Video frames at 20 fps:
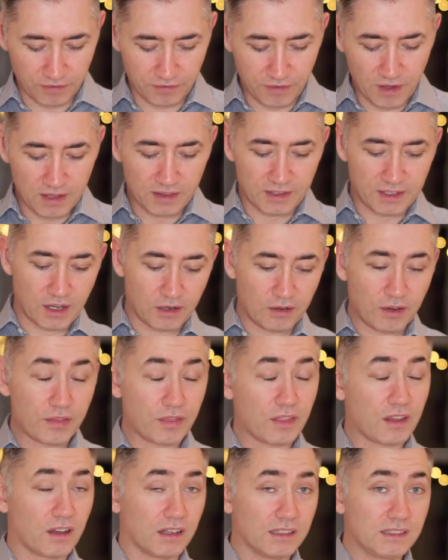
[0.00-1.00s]
off, the only
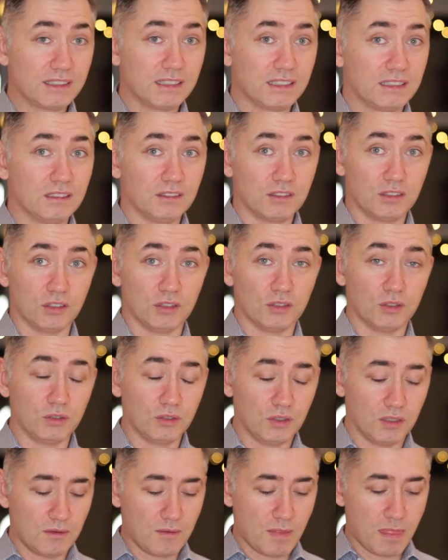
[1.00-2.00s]
thing I didn't do